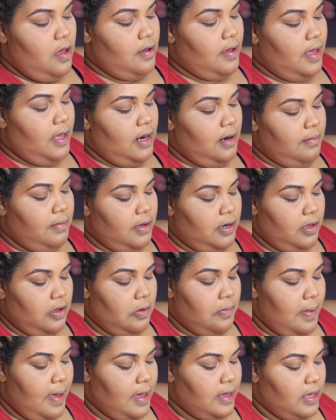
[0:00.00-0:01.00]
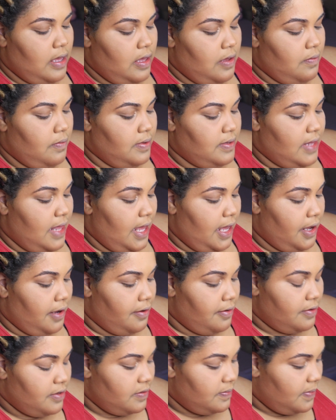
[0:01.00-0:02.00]
Okay, and I'm gonna go back in with that
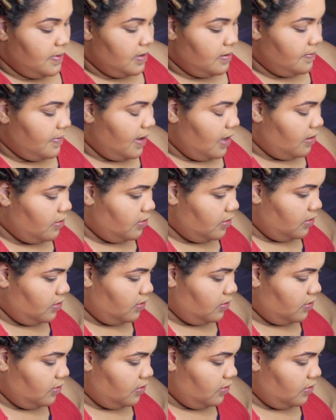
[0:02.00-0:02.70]
air spun powder